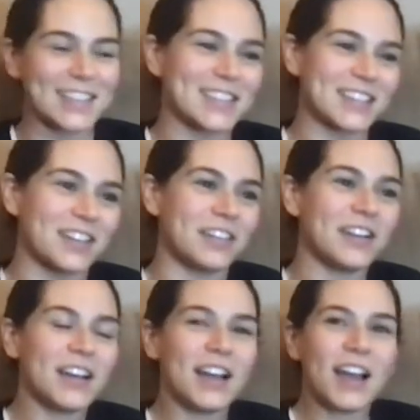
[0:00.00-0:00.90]
and so
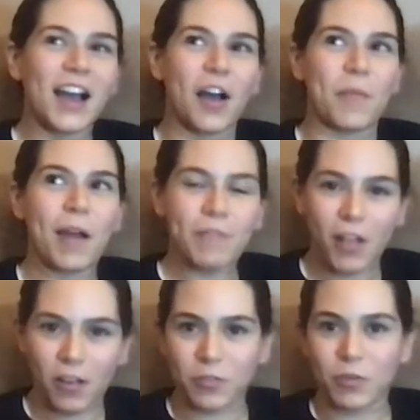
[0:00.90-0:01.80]
um, I
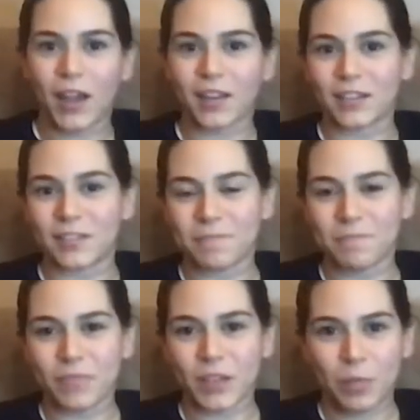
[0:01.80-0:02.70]
fell off the wagon
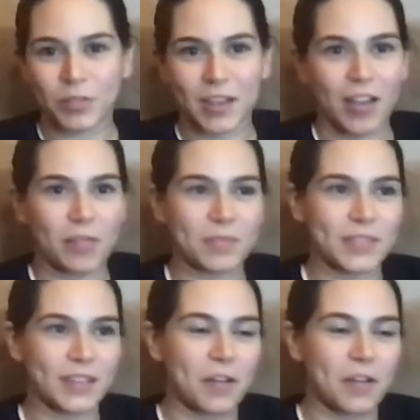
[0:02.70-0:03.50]
a couple times.